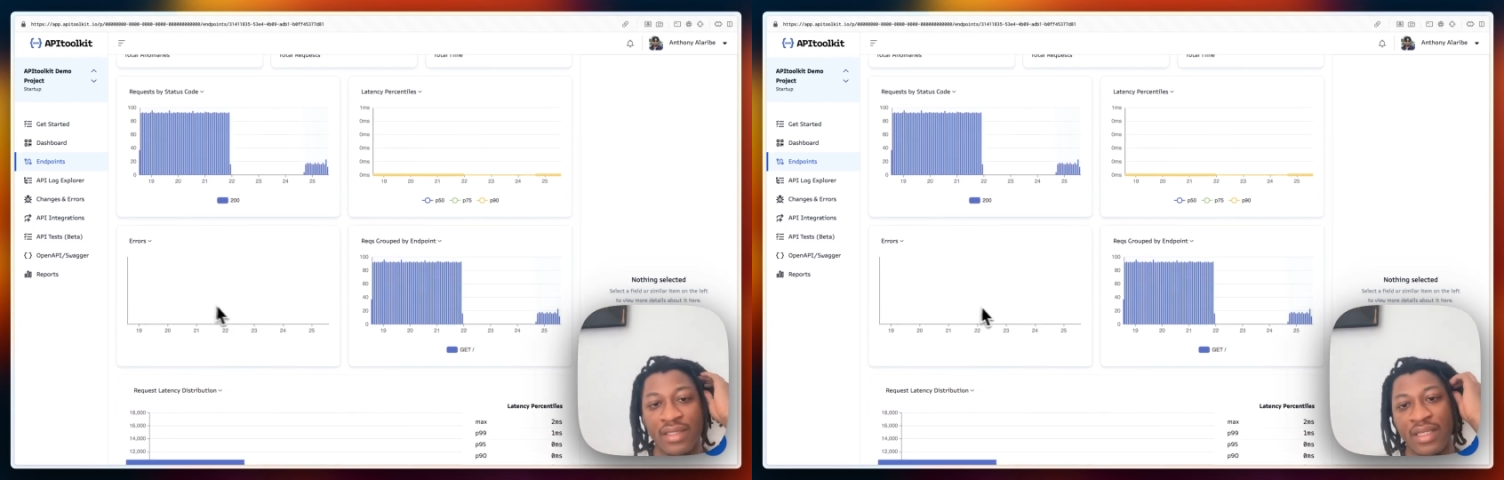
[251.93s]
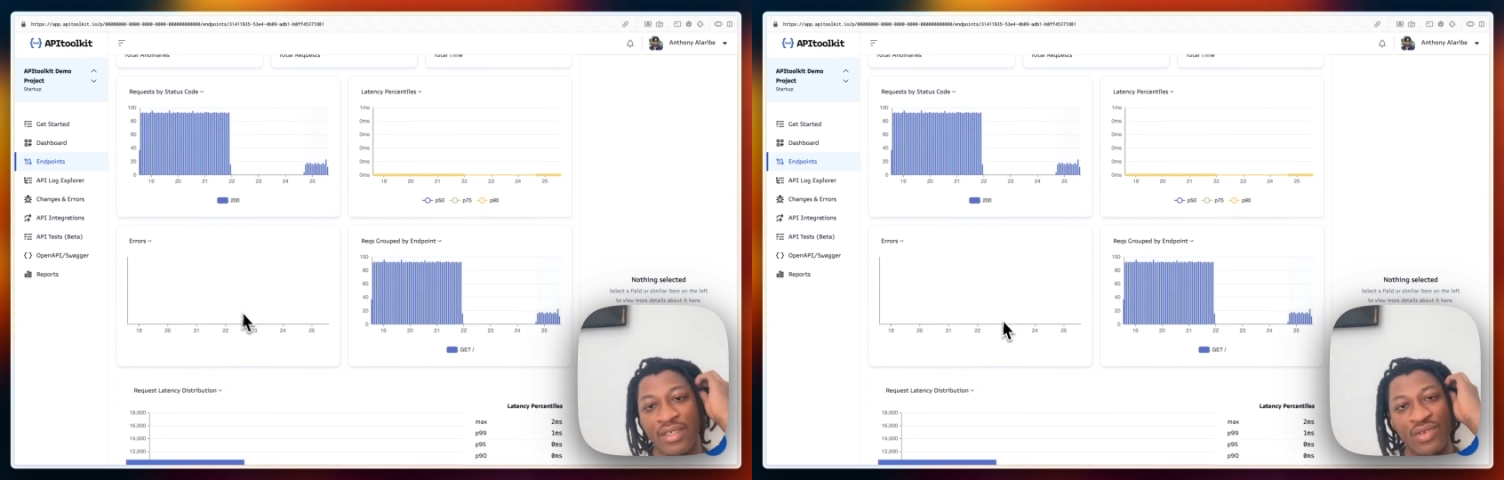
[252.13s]

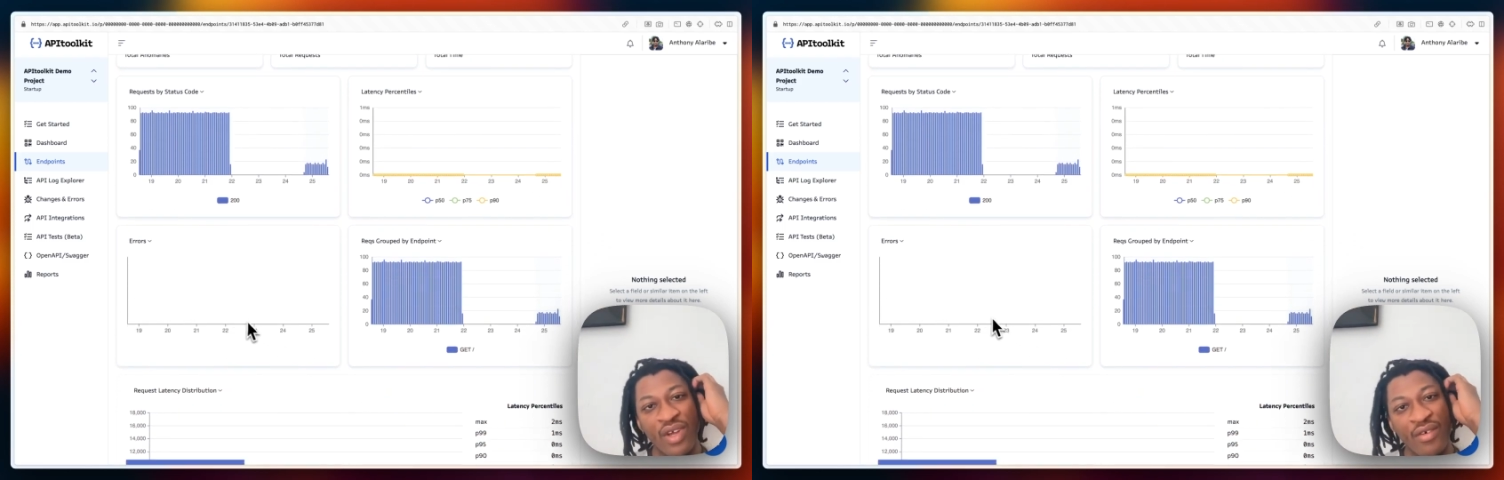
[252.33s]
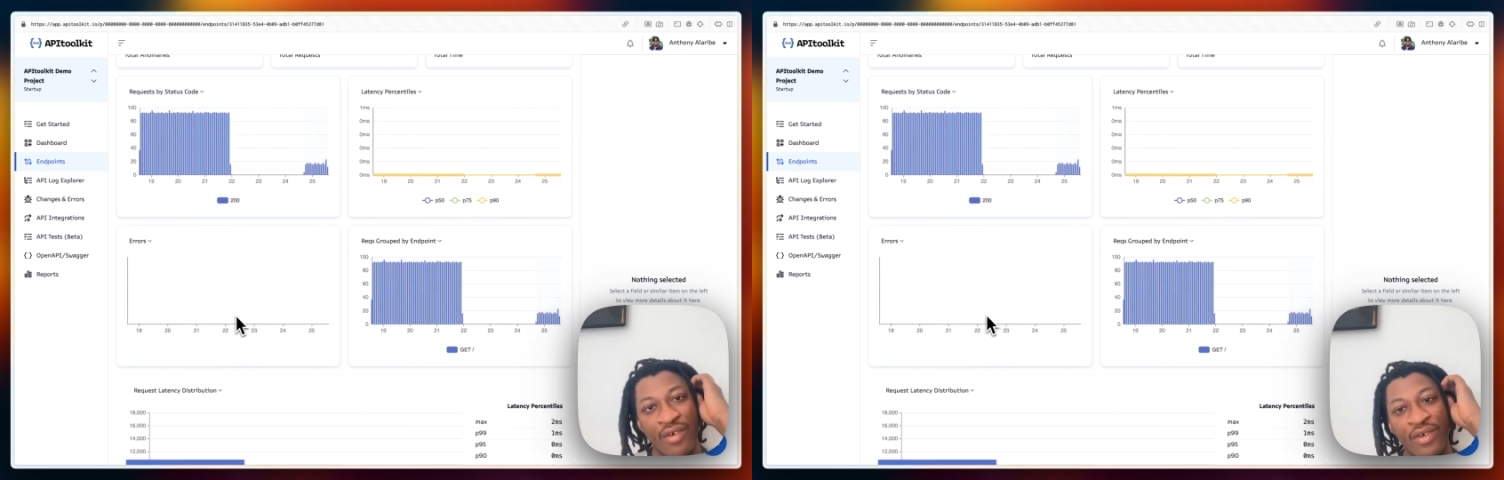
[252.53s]
There's no
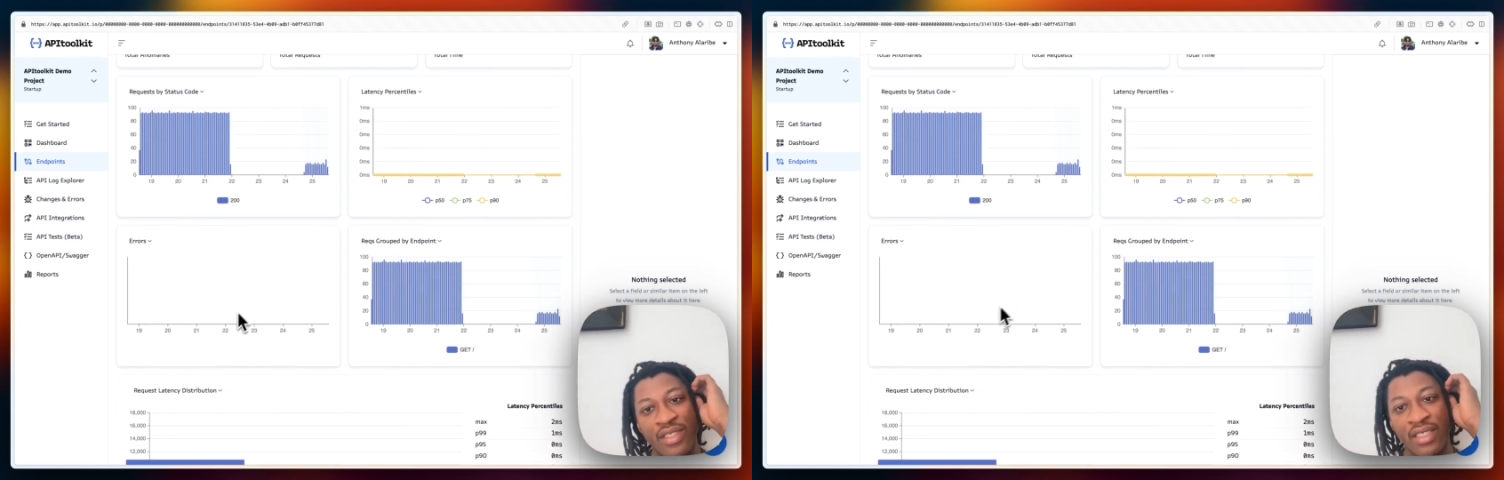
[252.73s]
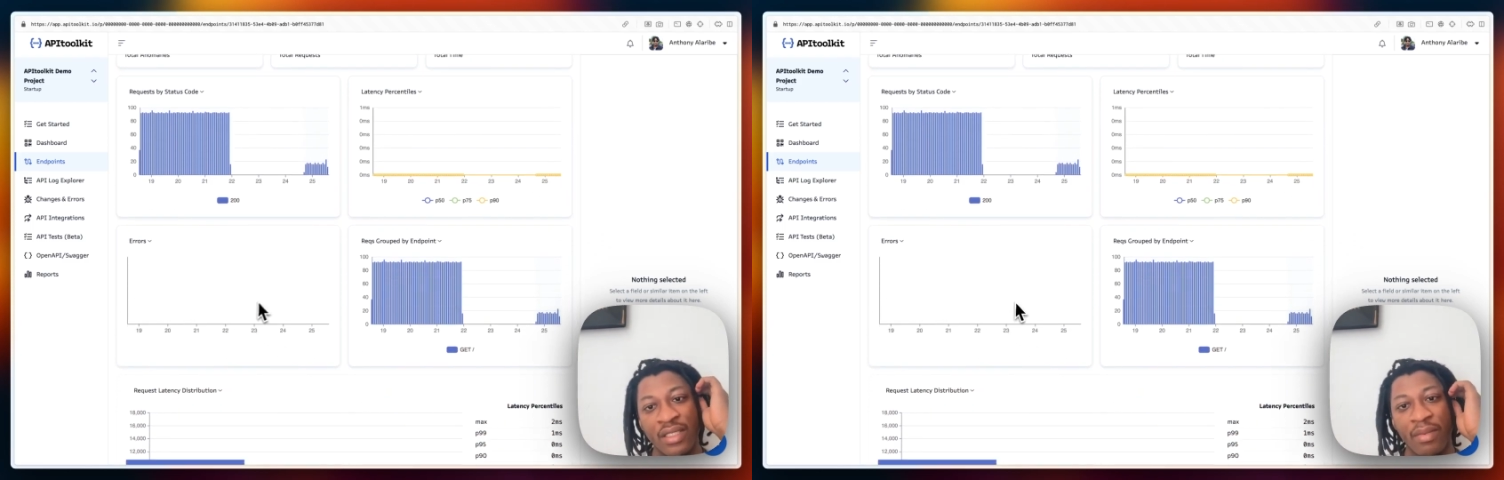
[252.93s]
error rate
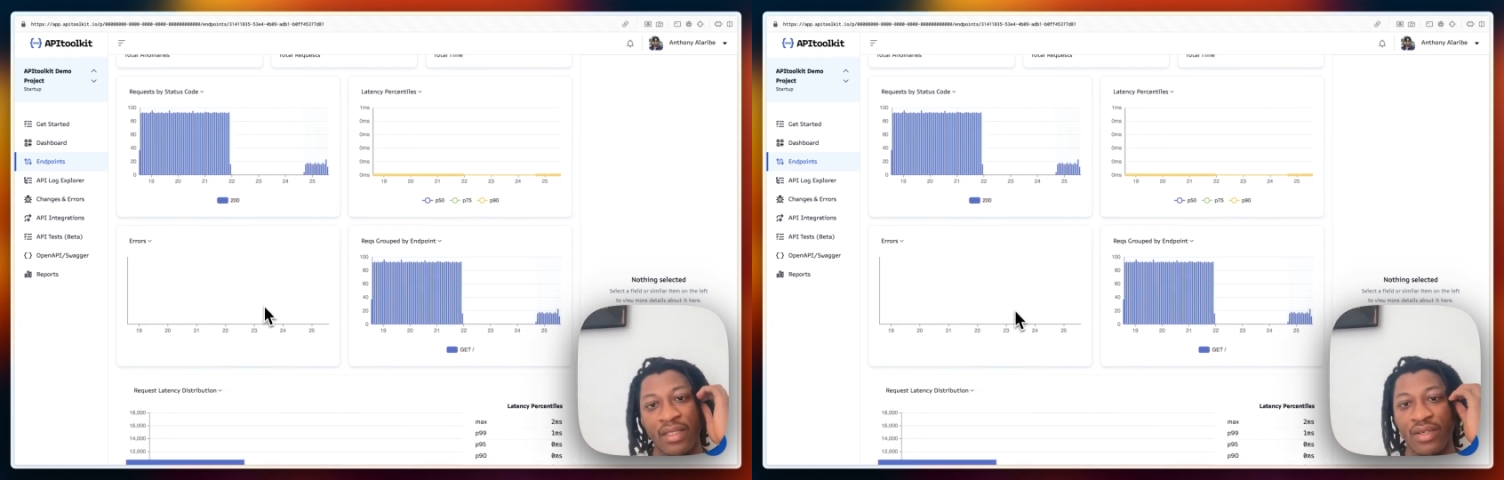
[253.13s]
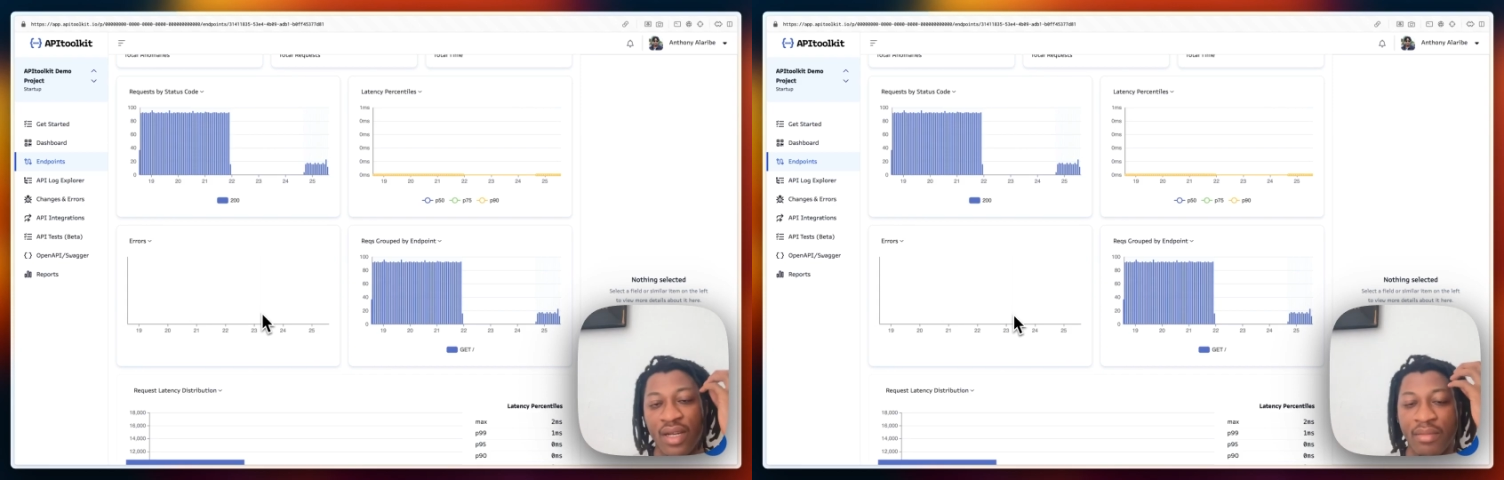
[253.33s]
in this
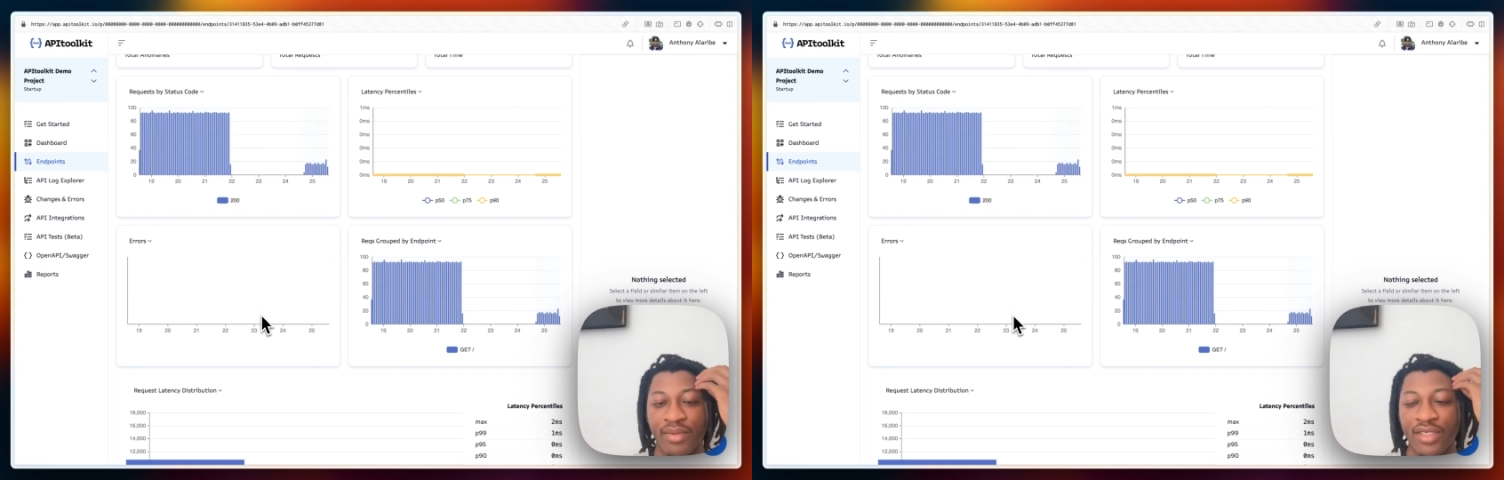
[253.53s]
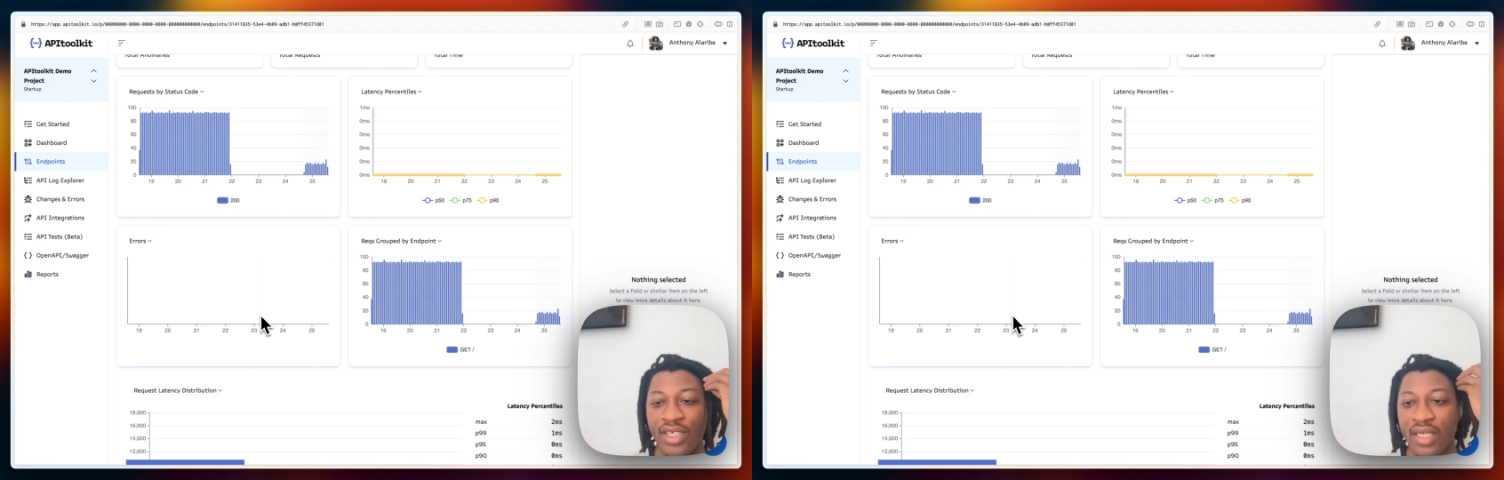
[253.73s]
particular
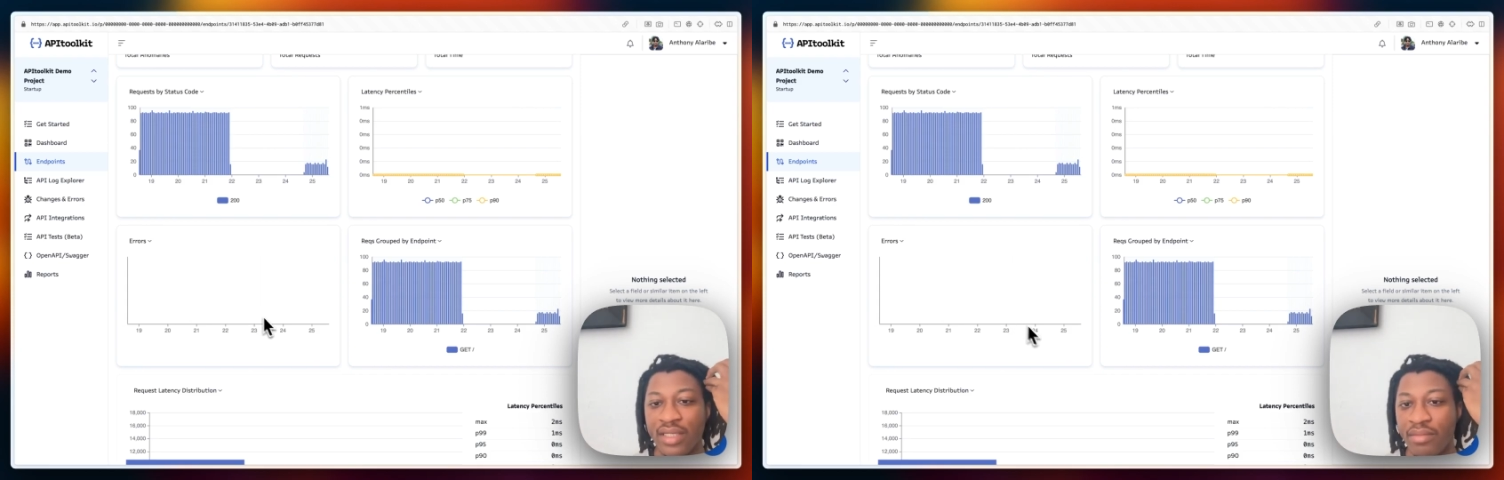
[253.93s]
project,